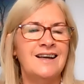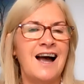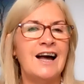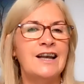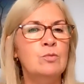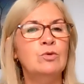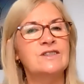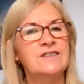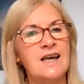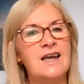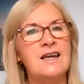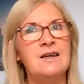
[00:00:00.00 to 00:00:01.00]
and it will
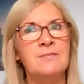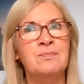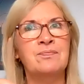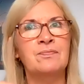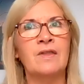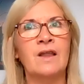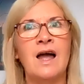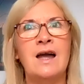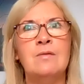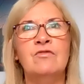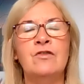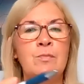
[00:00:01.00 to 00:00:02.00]
say
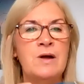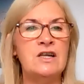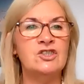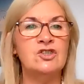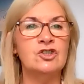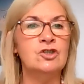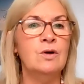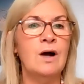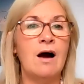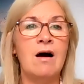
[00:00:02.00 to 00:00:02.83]
for patients who